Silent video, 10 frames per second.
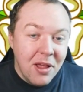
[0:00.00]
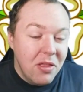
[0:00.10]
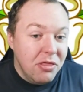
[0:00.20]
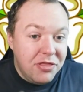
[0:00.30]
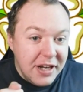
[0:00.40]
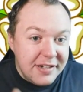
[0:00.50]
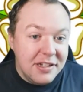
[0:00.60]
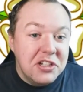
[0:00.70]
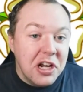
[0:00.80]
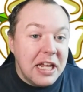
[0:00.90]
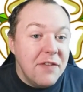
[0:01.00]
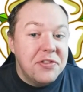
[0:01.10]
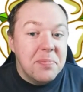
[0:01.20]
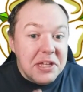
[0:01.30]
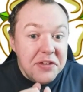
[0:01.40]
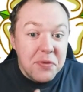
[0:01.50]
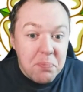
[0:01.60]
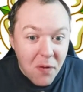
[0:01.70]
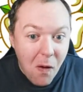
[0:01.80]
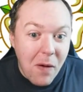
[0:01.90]
this is going to give them even
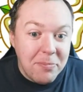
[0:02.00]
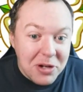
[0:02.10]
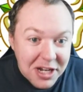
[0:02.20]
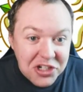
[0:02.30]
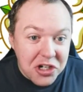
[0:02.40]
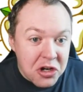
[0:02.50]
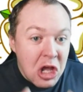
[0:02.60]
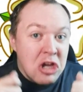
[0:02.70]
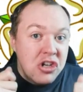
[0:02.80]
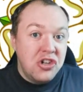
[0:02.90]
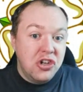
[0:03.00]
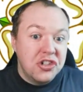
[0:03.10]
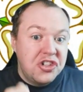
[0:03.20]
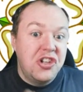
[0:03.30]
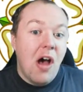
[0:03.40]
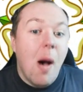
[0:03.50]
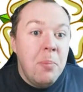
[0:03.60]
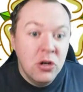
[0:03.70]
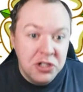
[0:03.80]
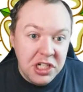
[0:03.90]
more ammunition to just start
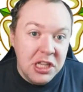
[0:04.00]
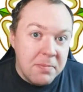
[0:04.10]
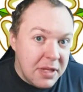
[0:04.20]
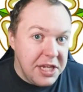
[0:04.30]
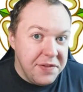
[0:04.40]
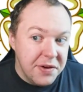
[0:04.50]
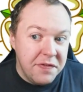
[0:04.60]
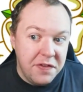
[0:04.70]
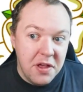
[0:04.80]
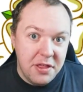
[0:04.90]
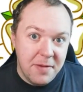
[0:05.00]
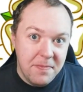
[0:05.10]
pushing them even further.